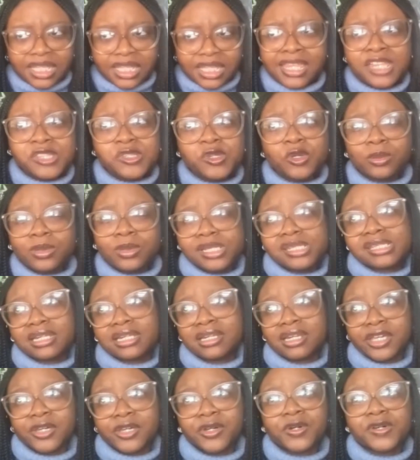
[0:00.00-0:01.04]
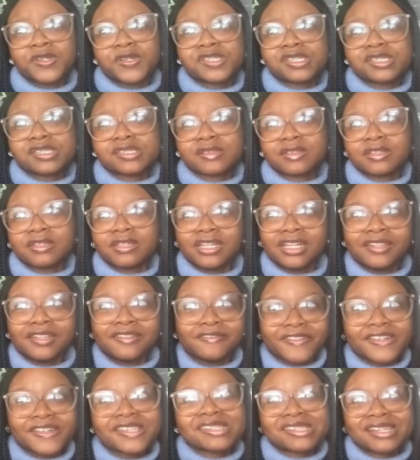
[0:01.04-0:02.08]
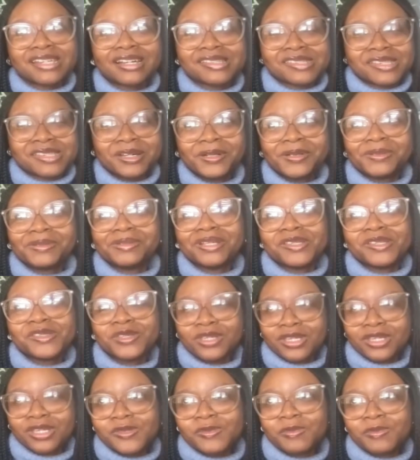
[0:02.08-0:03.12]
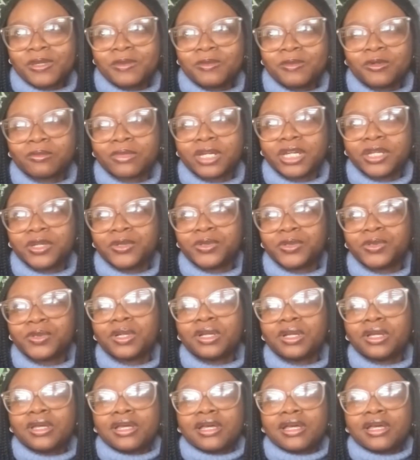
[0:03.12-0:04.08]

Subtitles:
that took place in Lagos, in Festac Town, as people might know.